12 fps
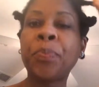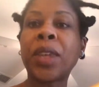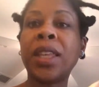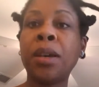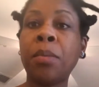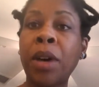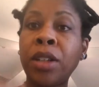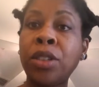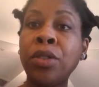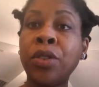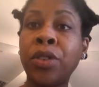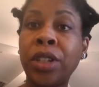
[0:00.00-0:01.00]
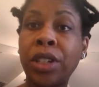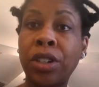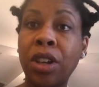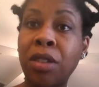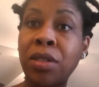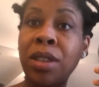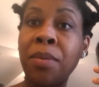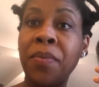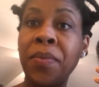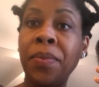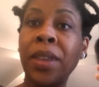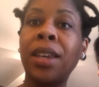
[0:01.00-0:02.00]
And I'm also going to show
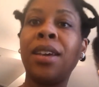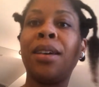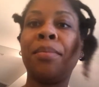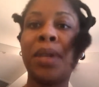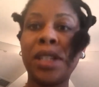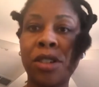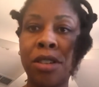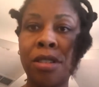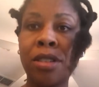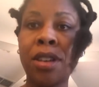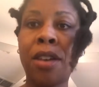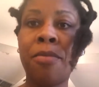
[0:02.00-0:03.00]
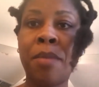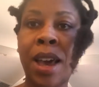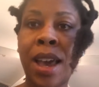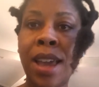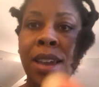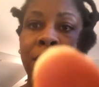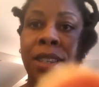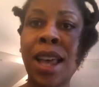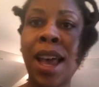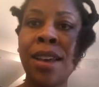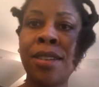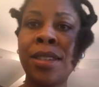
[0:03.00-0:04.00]
some pictures of my
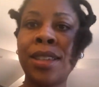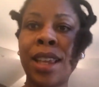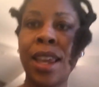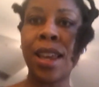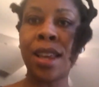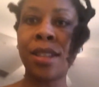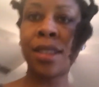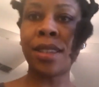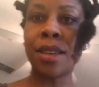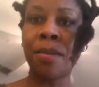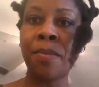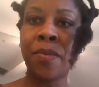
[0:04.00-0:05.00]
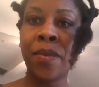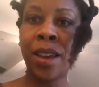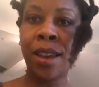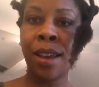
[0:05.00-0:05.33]
hairstyles and some